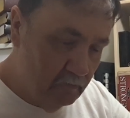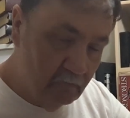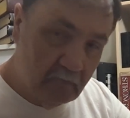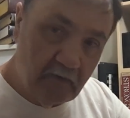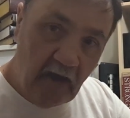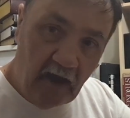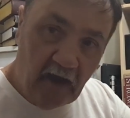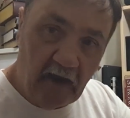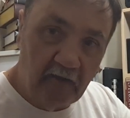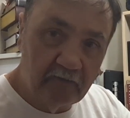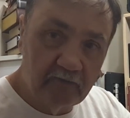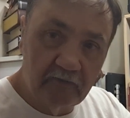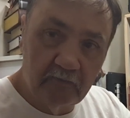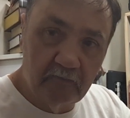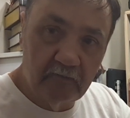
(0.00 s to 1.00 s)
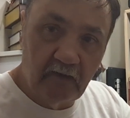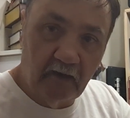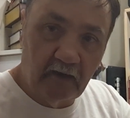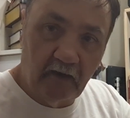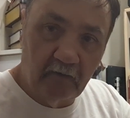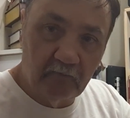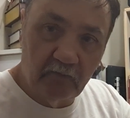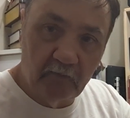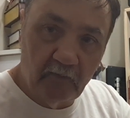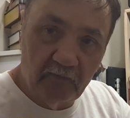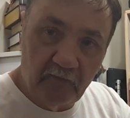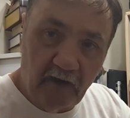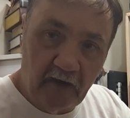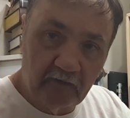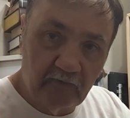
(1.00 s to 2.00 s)
knives that come from a
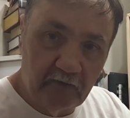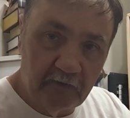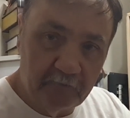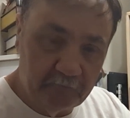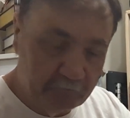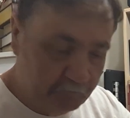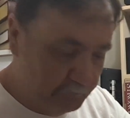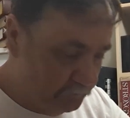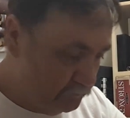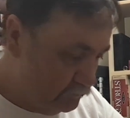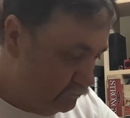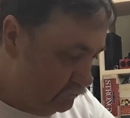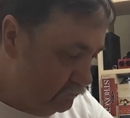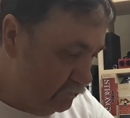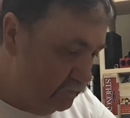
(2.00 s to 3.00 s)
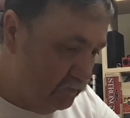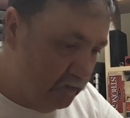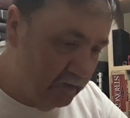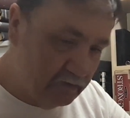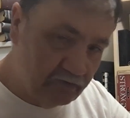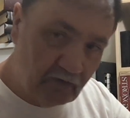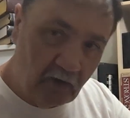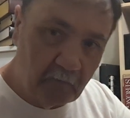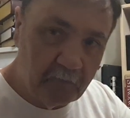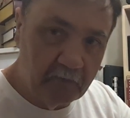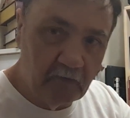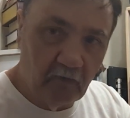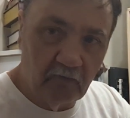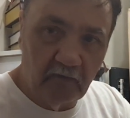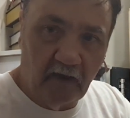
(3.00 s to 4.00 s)
factory, they're
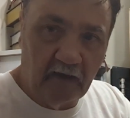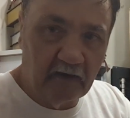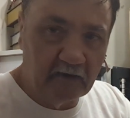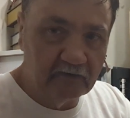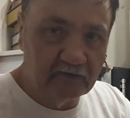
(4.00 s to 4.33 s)
sharpened on like a